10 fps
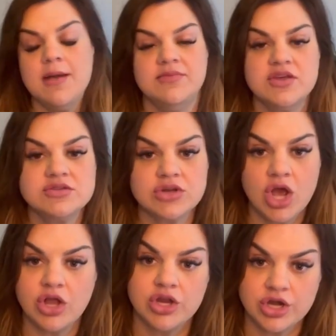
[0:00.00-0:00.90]
Those are
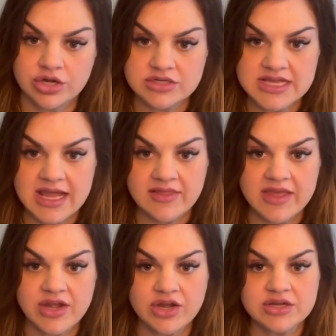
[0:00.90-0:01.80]
called Hearn
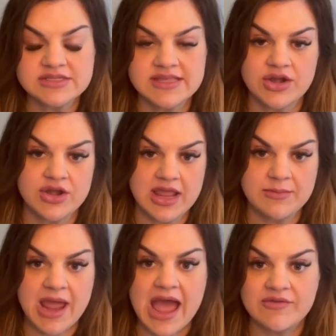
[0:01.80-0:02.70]
dilators. They are
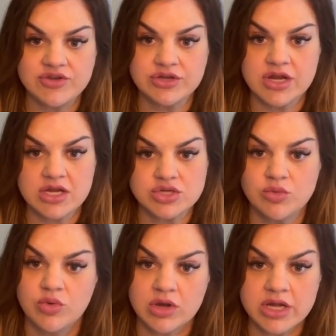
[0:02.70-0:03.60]
named after Dr.
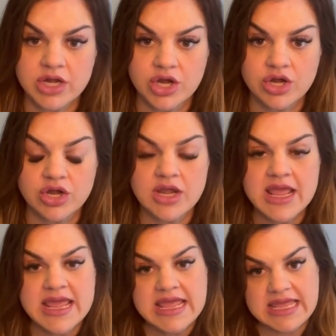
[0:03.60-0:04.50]
Warren Hearn.
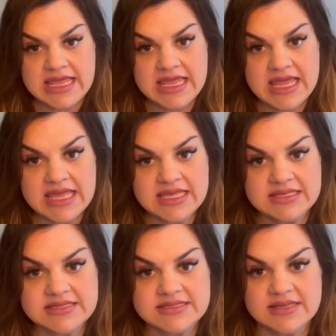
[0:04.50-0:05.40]
He
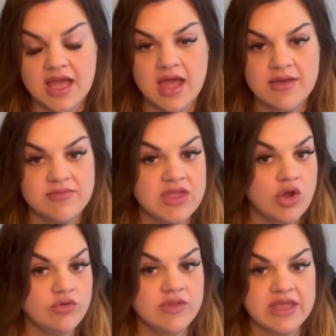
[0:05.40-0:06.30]
is the
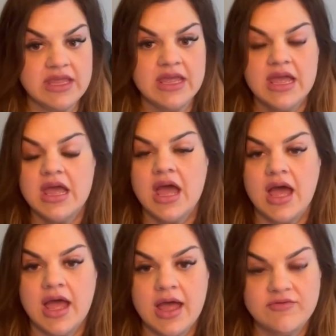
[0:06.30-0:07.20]
only
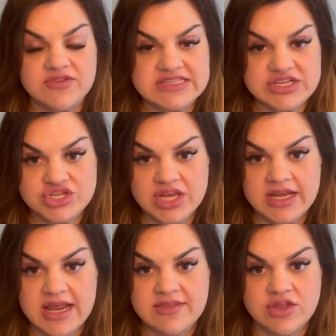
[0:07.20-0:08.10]

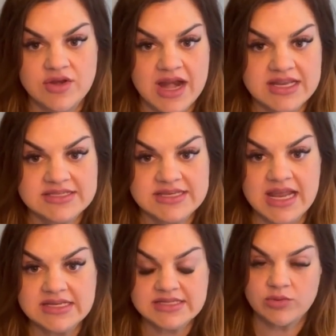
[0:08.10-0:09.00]
physician in the United
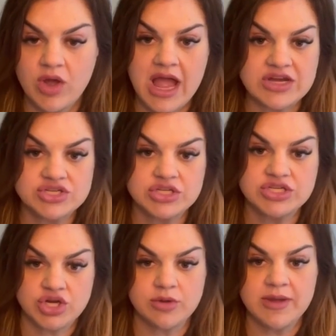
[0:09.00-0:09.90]
States that actually
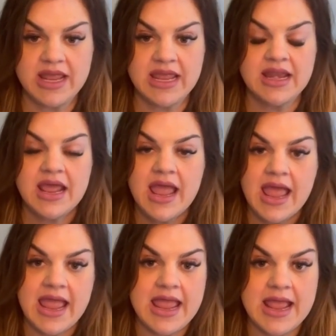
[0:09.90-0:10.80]
terminate
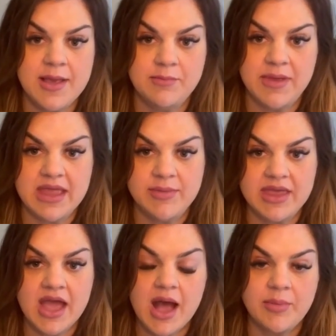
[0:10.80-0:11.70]
a
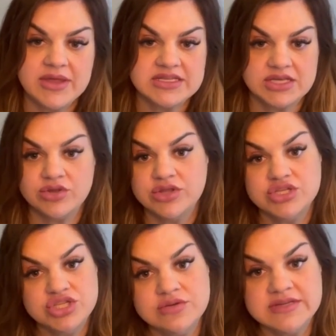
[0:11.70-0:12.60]
baby up until the
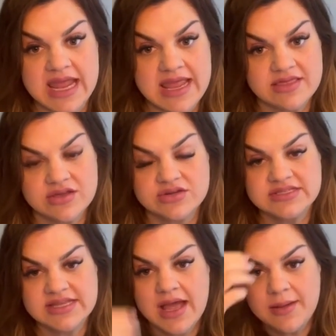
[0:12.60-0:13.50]
due date. There's
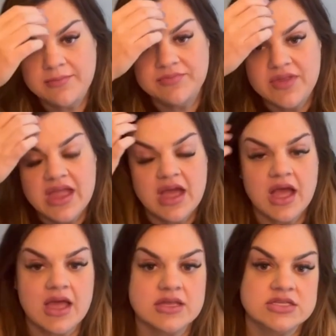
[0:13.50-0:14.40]
some
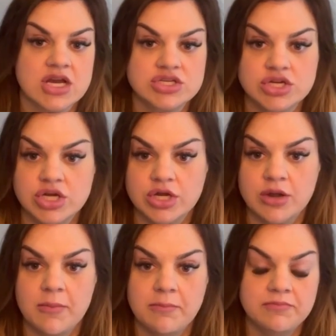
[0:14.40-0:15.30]

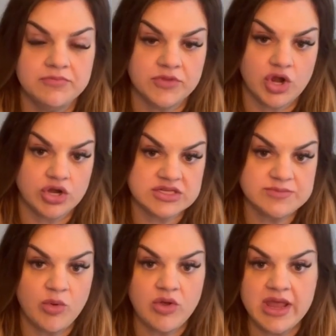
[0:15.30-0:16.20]
Dr. Curtis
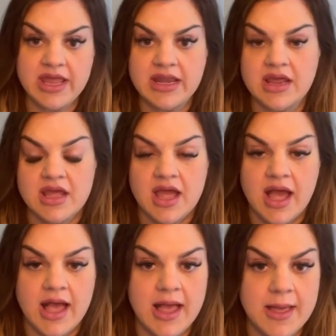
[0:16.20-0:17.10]
Boyd,
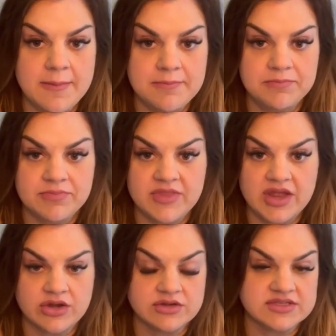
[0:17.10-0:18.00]

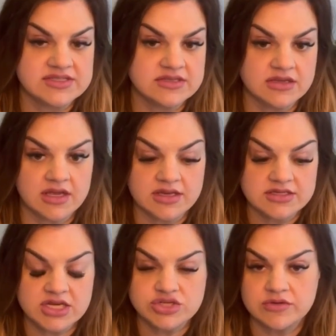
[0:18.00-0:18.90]
there's
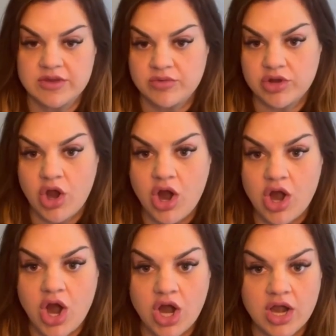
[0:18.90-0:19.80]
Dr. Leroy
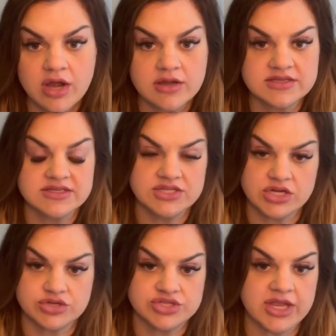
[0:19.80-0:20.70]
Carhart,
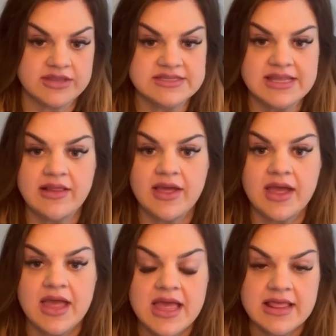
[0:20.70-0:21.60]
Dr. Shelley
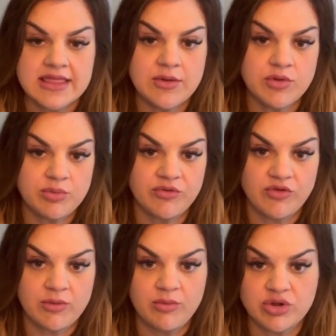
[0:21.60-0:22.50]
Sella. They will
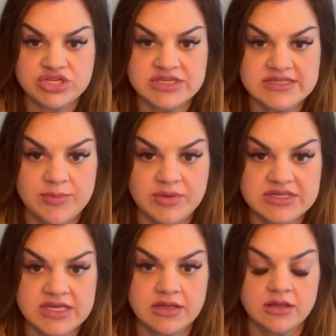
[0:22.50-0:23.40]
perform abortions up
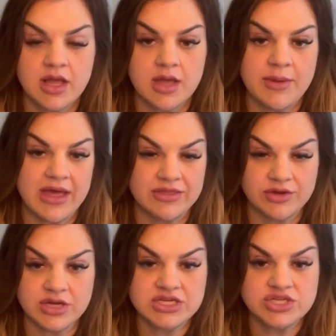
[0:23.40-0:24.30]
until about
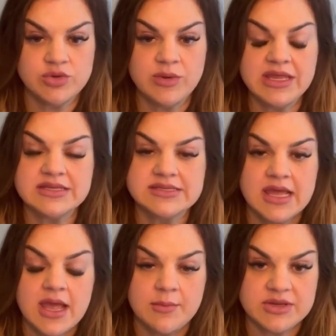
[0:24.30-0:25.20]
32 weeks,
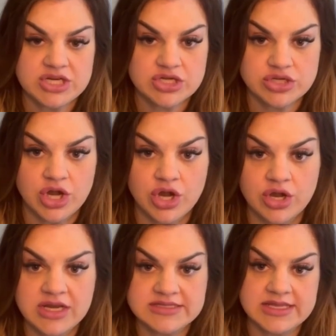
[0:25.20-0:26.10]
but Dr.
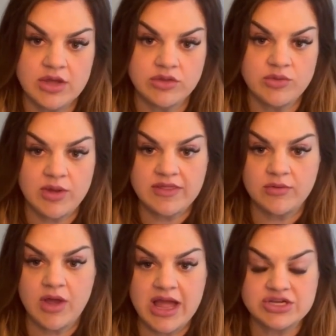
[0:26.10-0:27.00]
Hearn is the only one that
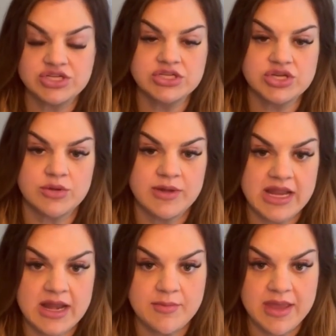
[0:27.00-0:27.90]
will actually
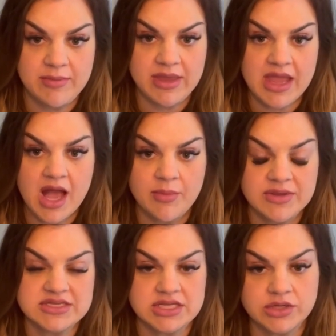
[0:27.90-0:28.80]
terminate a baby up
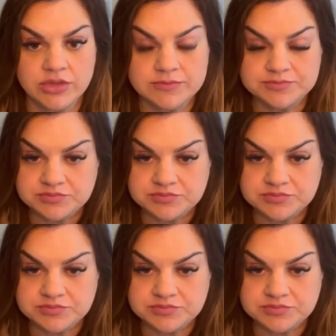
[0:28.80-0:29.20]
until